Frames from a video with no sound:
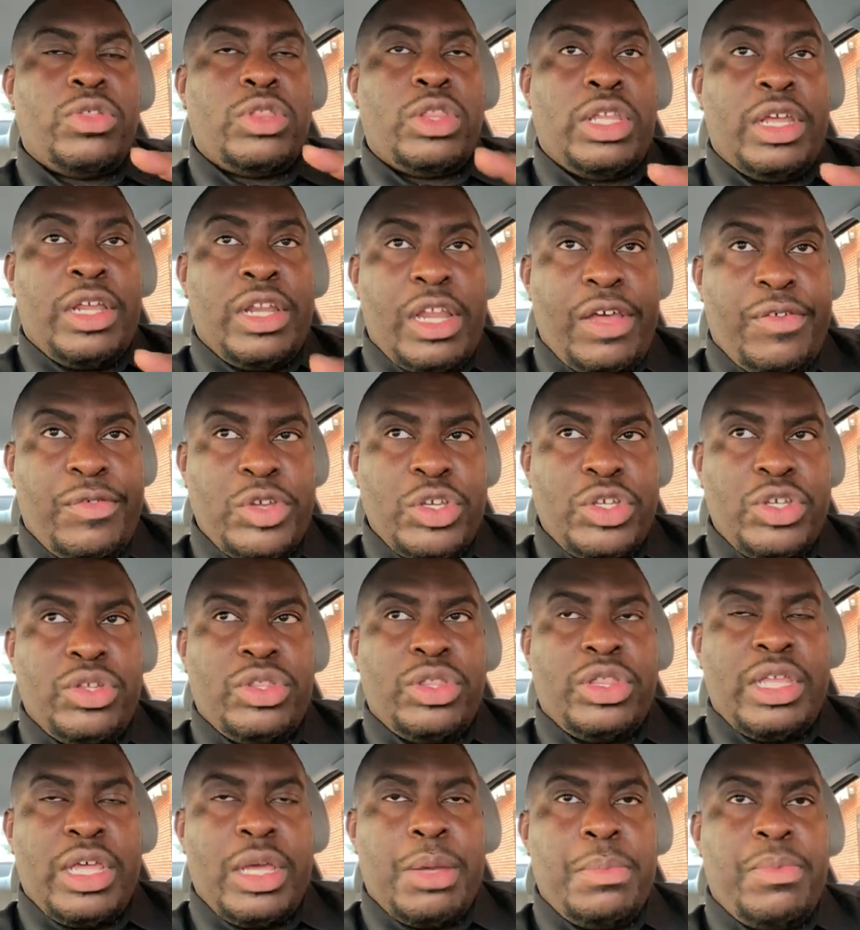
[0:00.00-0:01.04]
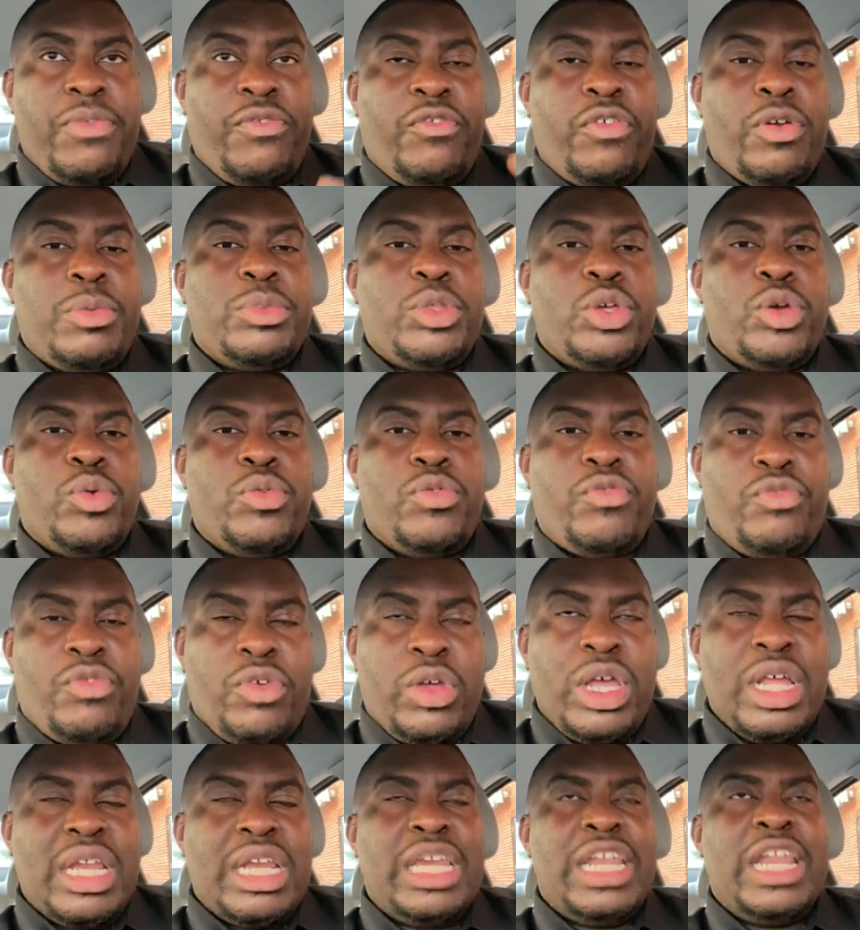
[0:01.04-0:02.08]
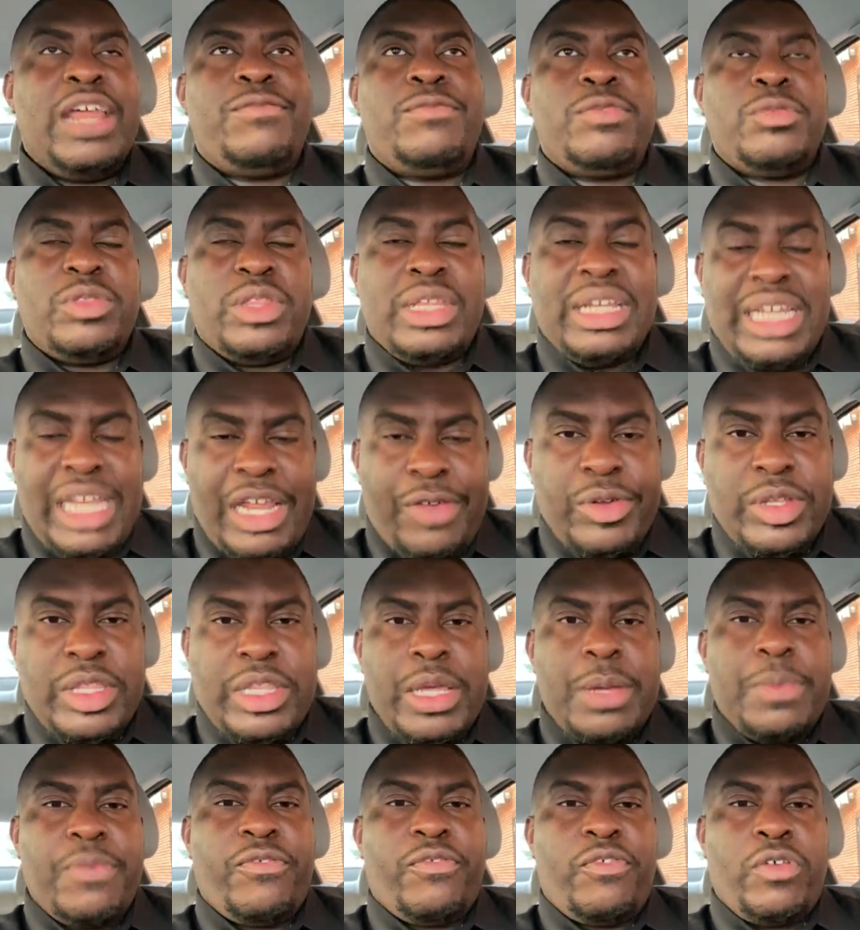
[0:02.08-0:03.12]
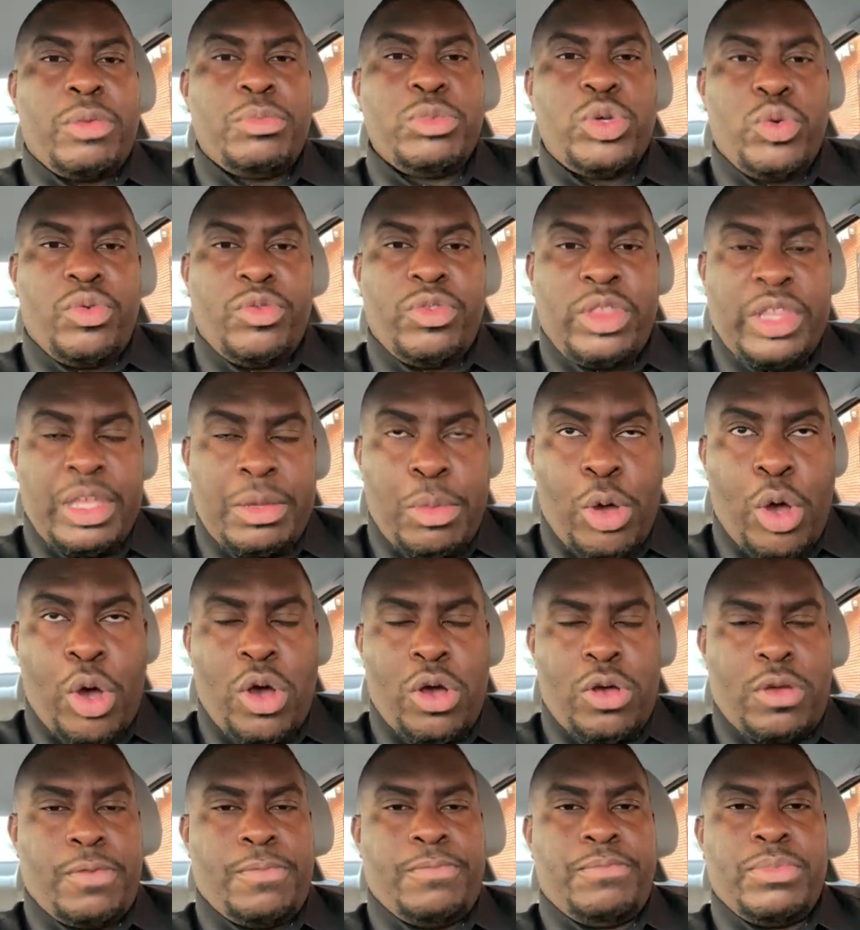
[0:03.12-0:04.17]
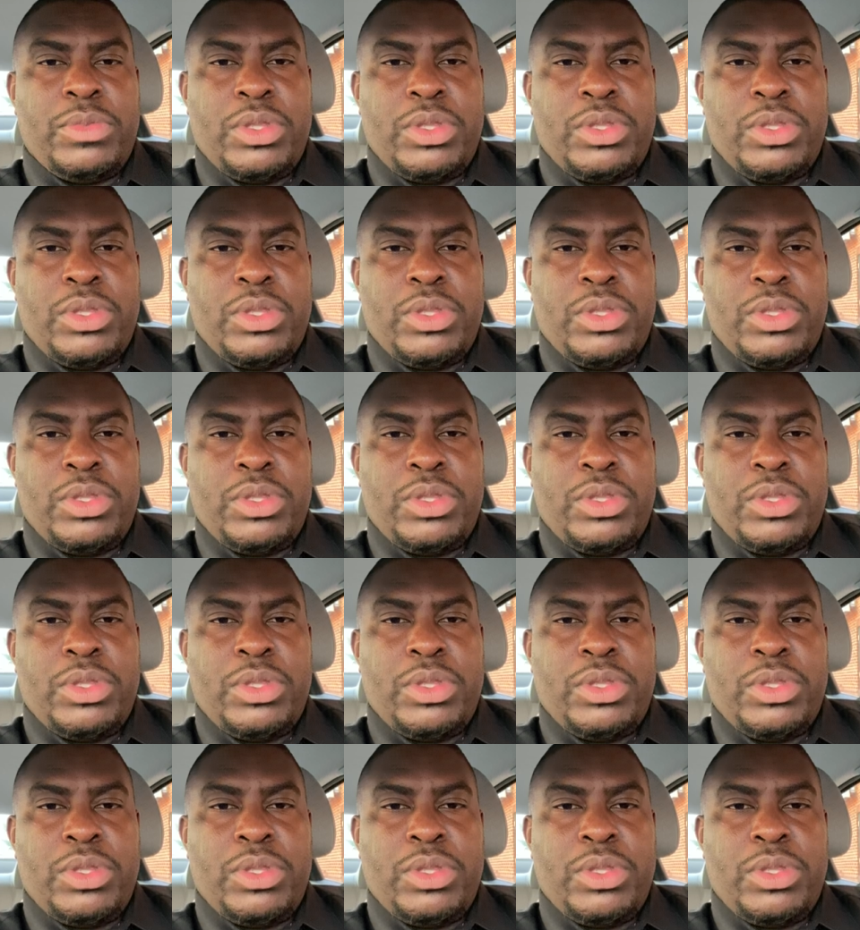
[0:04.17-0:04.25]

deliver them from the deliver, deliver them from you them all